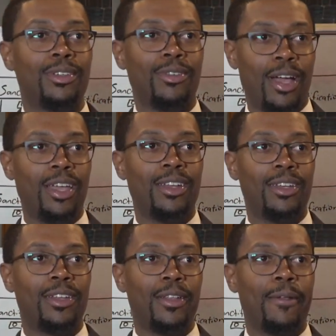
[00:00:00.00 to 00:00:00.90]
right?
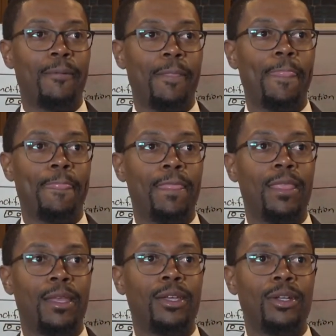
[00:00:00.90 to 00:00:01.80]

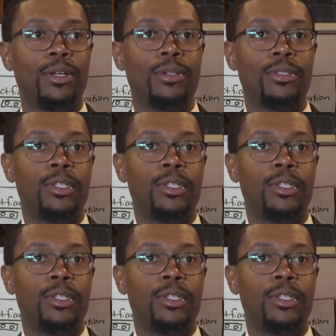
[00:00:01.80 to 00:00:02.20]
You know?